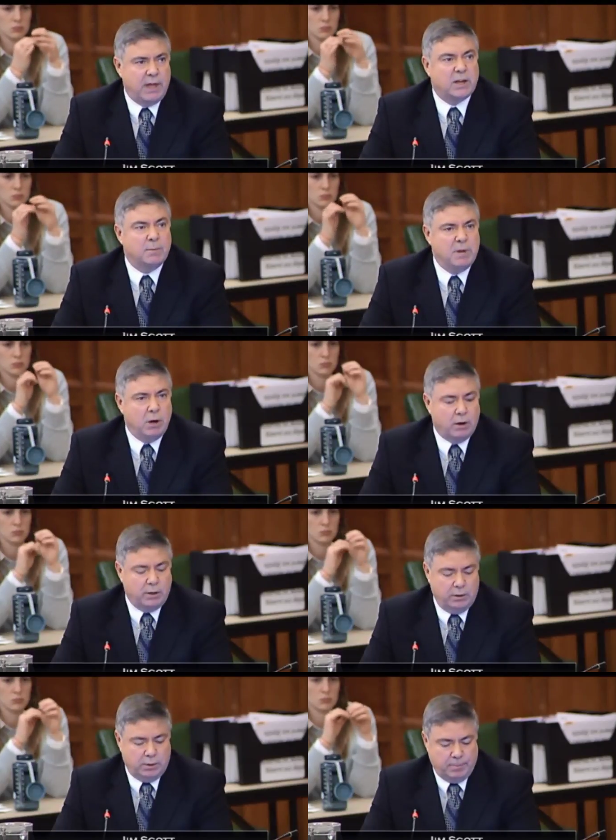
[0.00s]
that can be
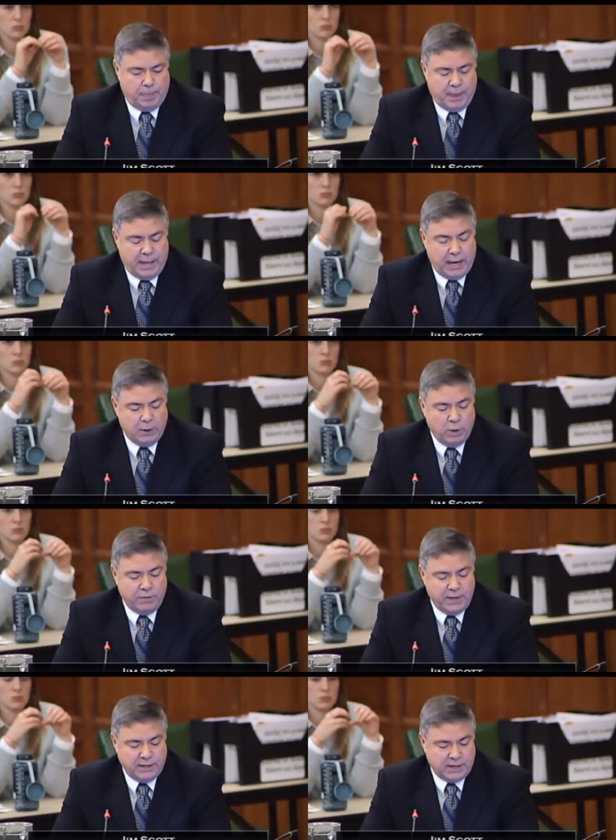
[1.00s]
argued. And
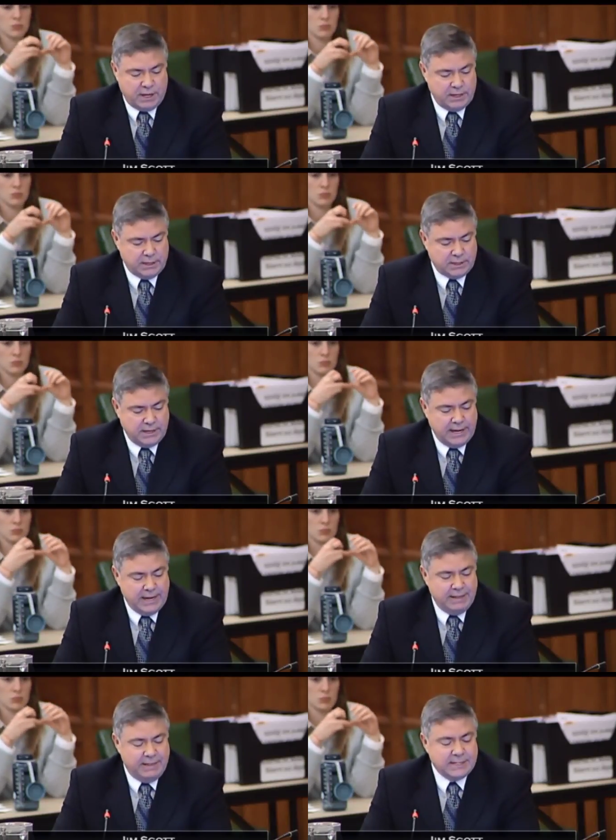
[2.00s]
what they said is,
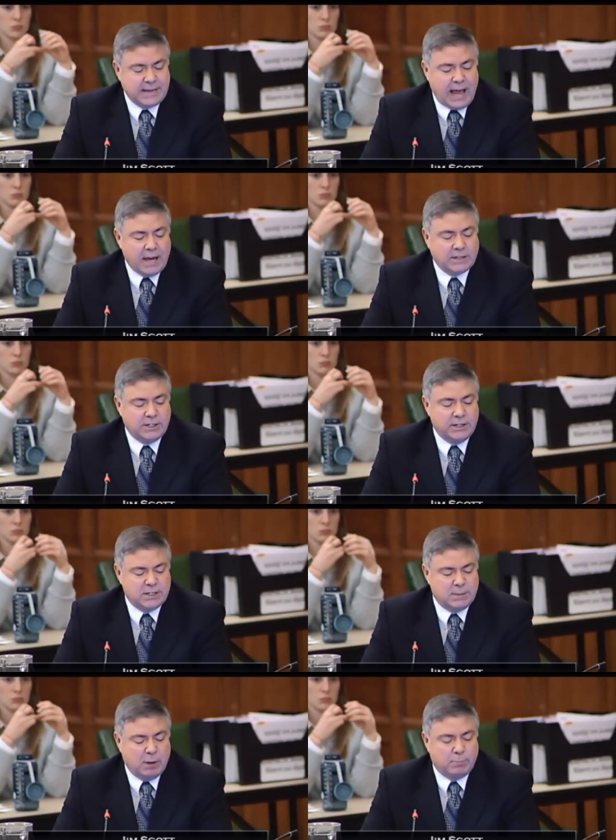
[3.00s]
this action
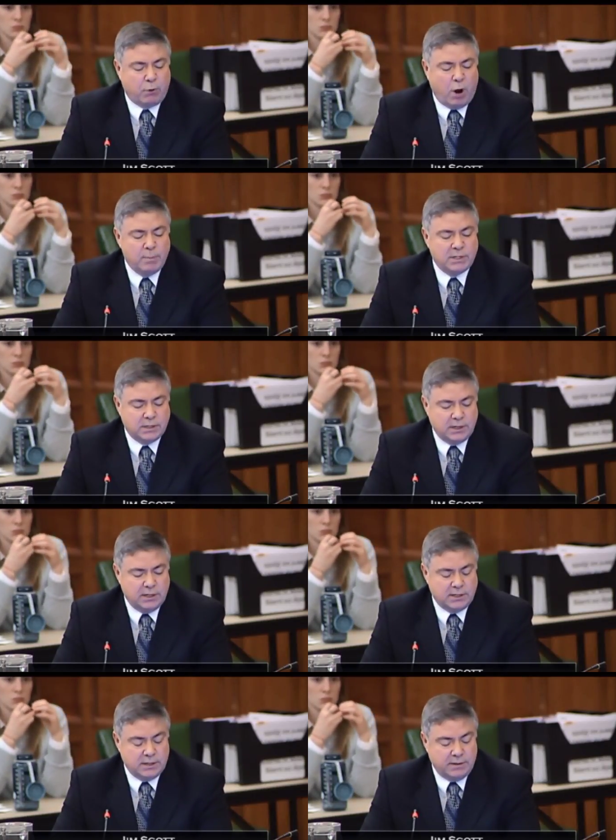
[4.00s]
is about
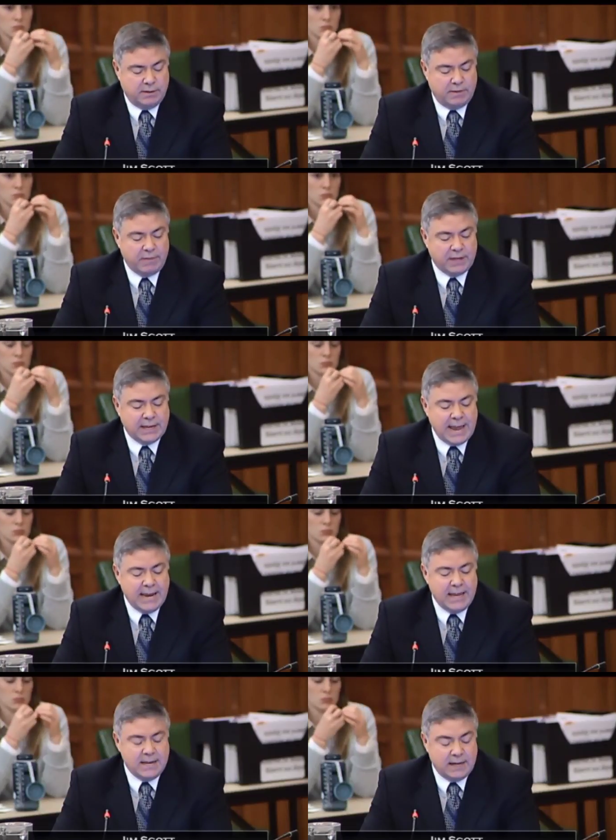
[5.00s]
promises that the
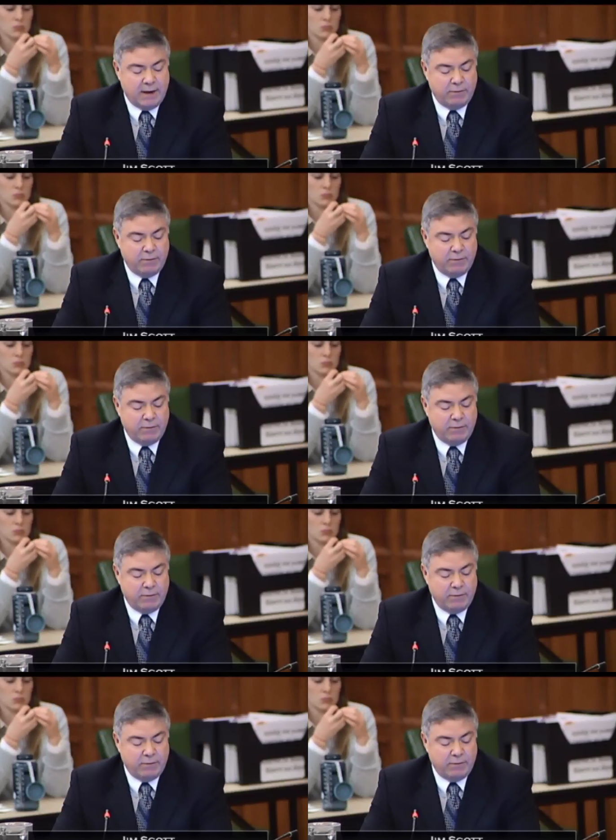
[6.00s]
Canadian